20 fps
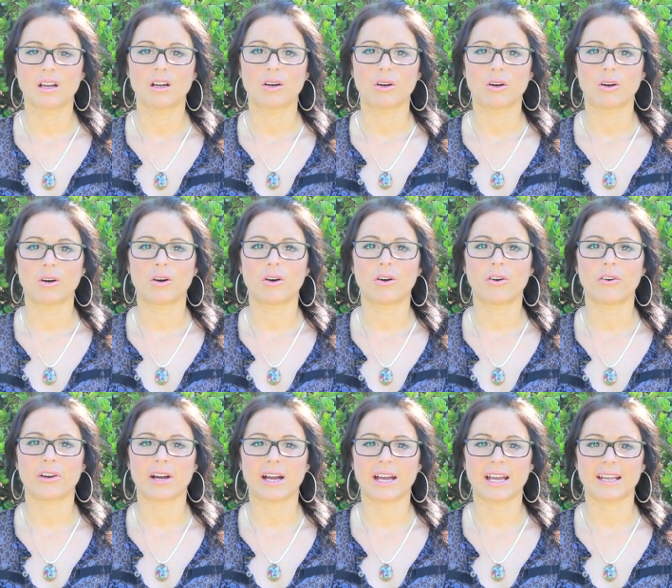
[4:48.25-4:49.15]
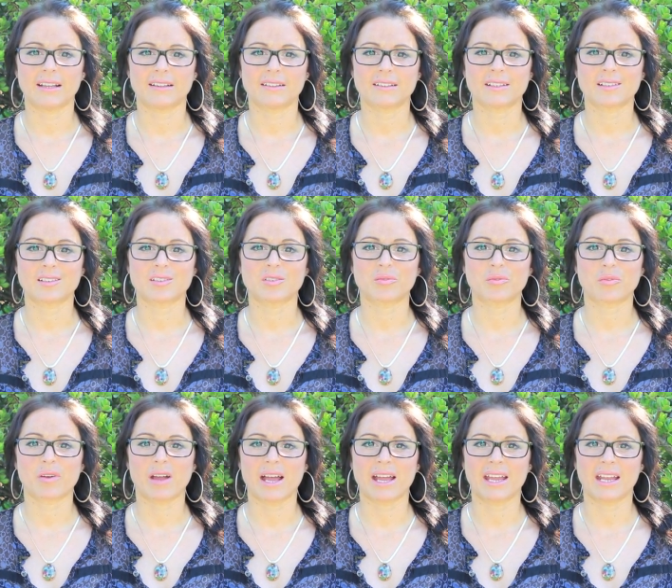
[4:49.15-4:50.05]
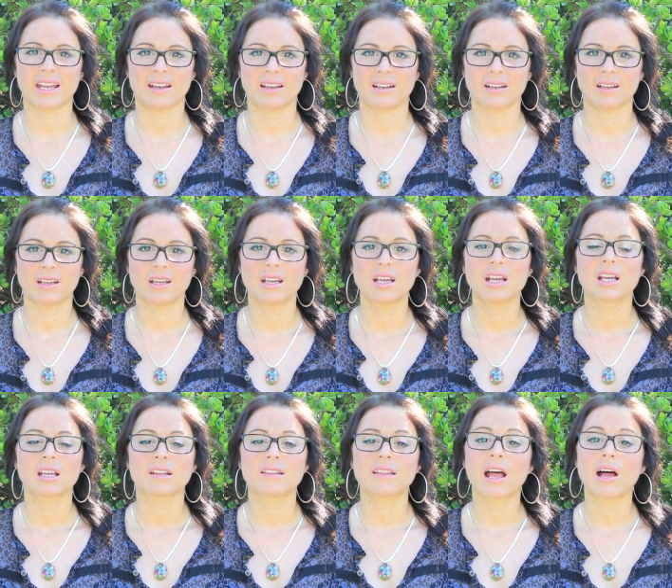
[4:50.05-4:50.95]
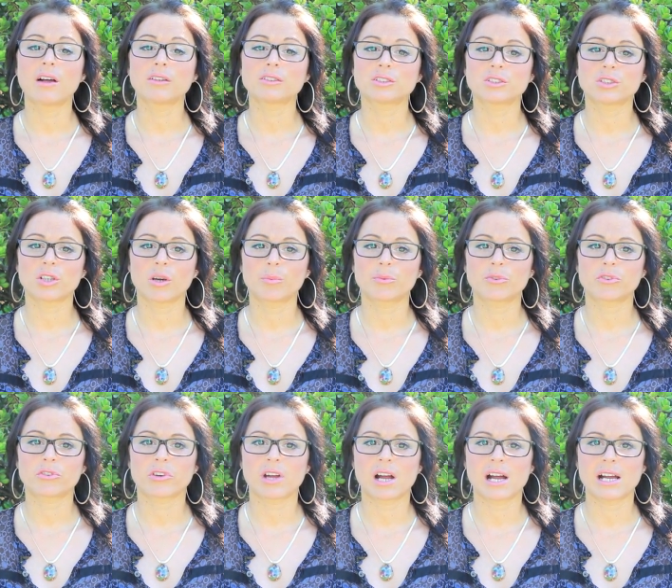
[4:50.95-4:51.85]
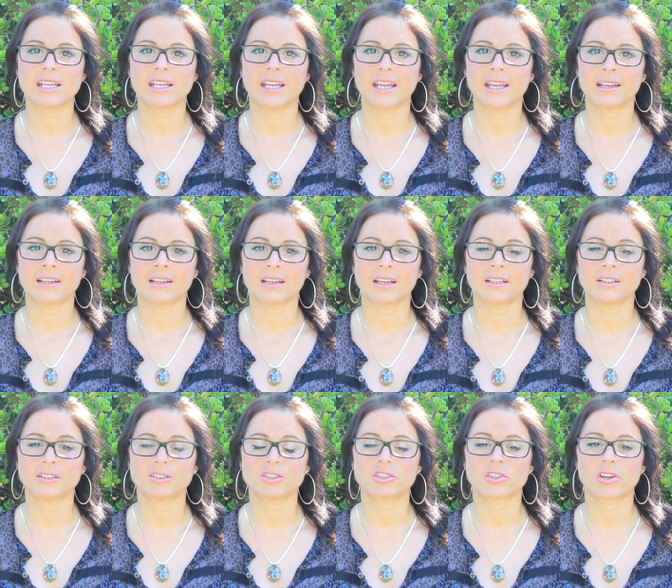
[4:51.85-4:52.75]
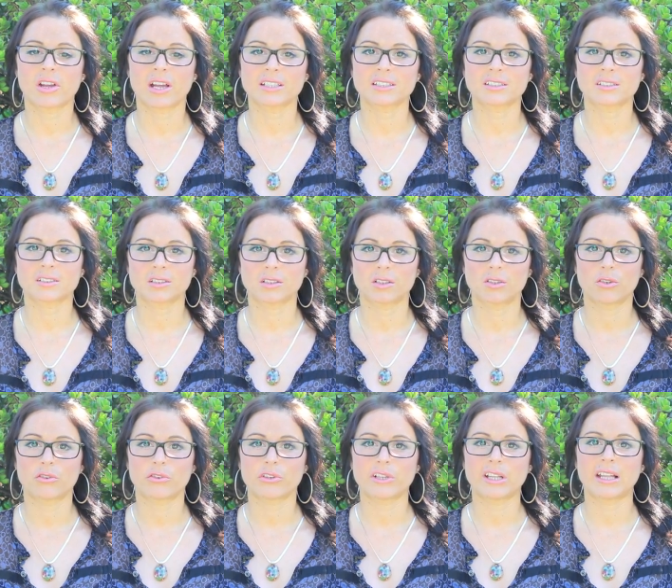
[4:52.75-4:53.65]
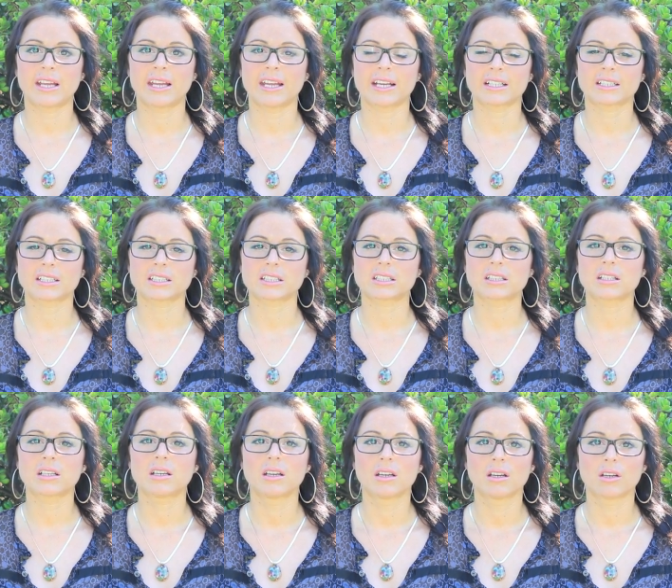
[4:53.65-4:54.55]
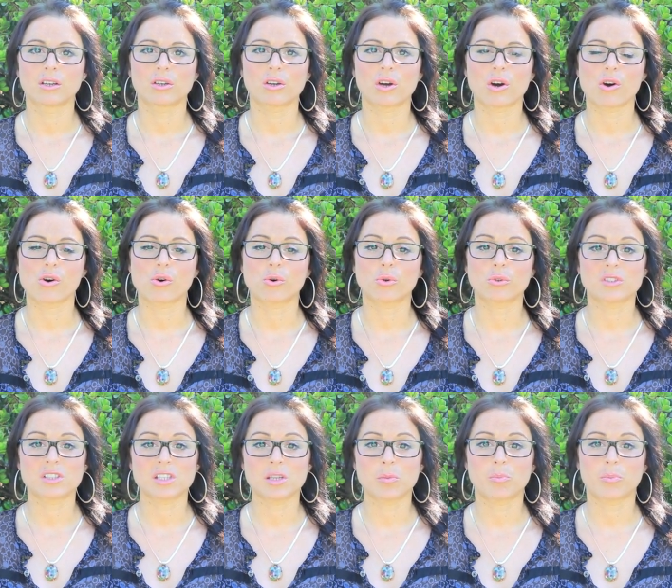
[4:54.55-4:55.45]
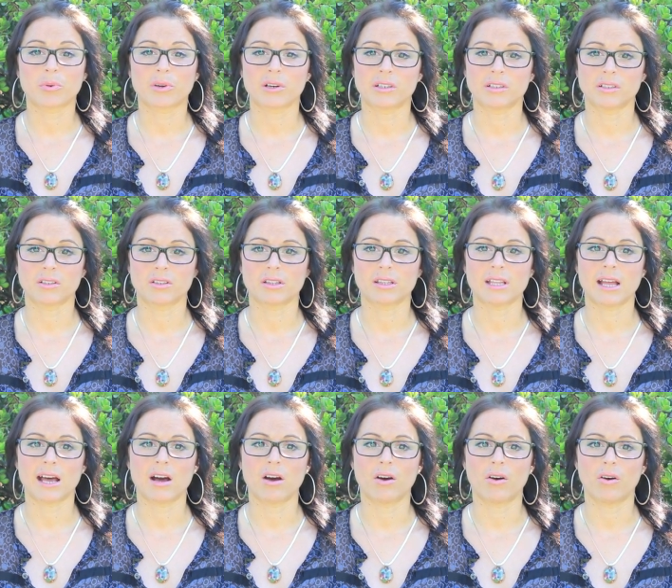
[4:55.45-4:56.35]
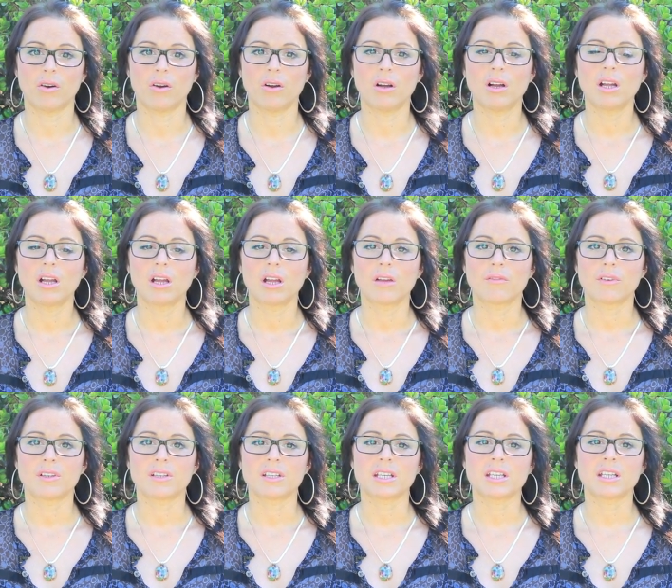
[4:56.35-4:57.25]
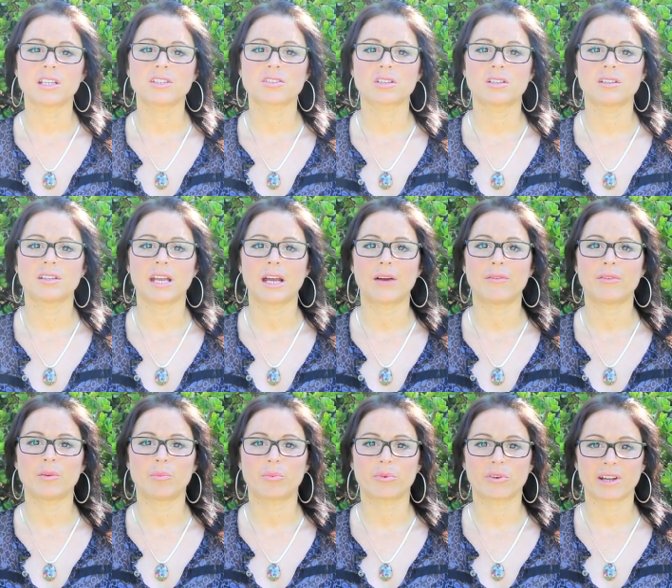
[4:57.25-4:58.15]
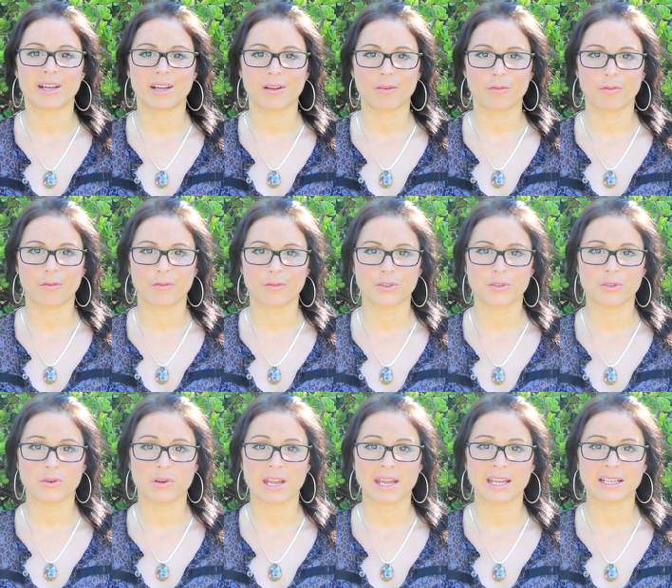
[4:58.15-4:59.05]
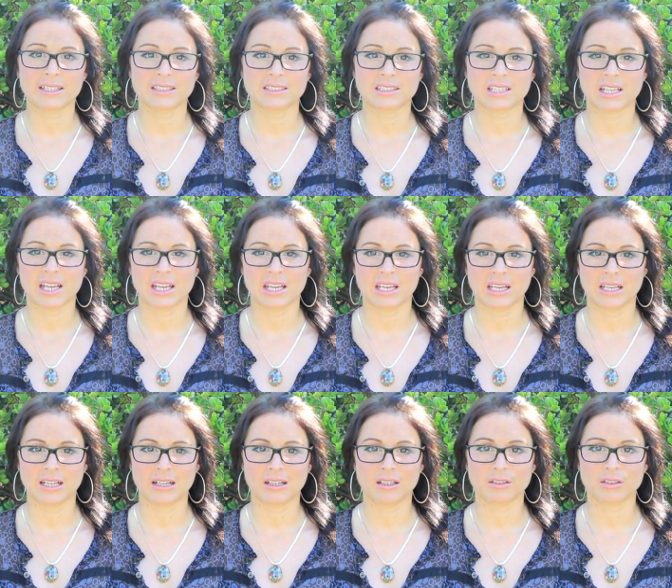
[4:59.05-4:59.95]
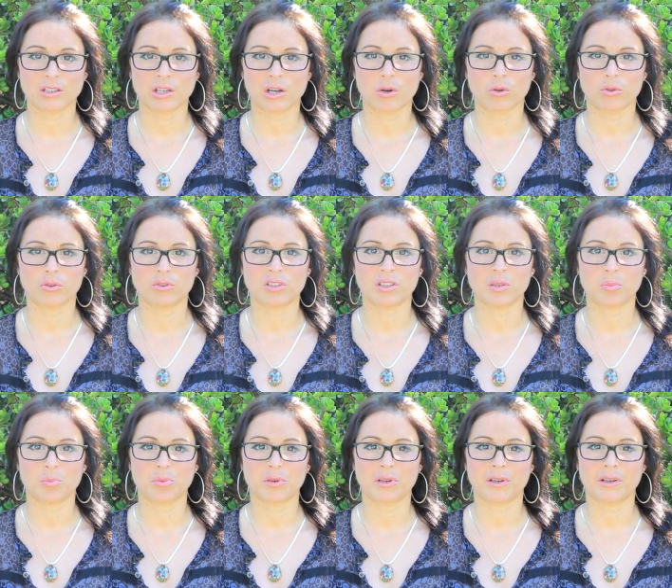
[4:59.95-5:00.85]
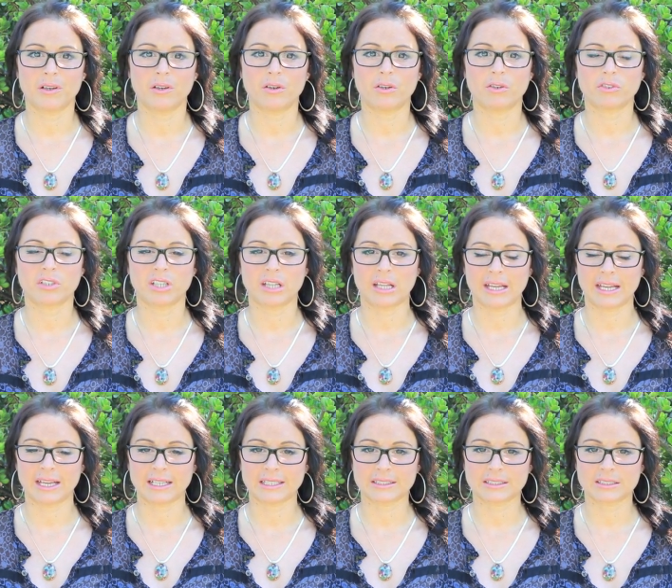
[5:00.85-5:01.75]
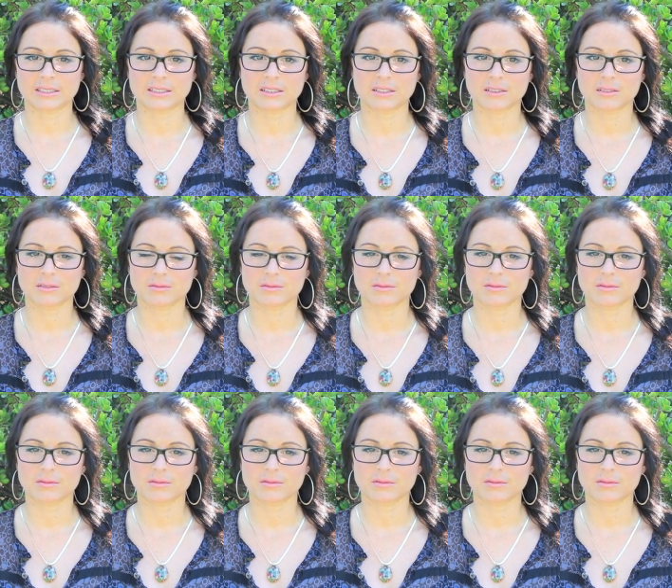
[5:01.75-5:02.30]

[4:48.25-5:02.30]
Alright, that's fine. Now stop trying and just relax. Go deeper now. With each and every breath you exhale, go deeper, relaxed.